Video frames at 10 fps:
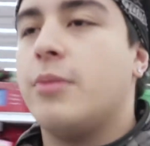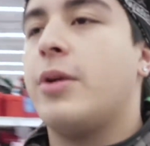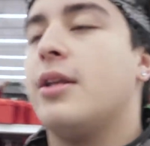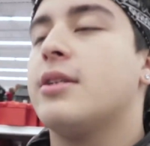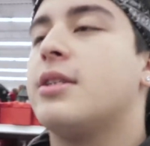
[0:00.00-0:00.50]
I'm
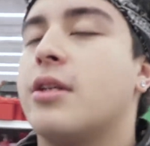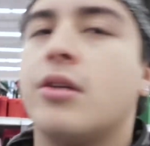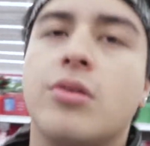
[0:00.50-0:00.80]
not listening to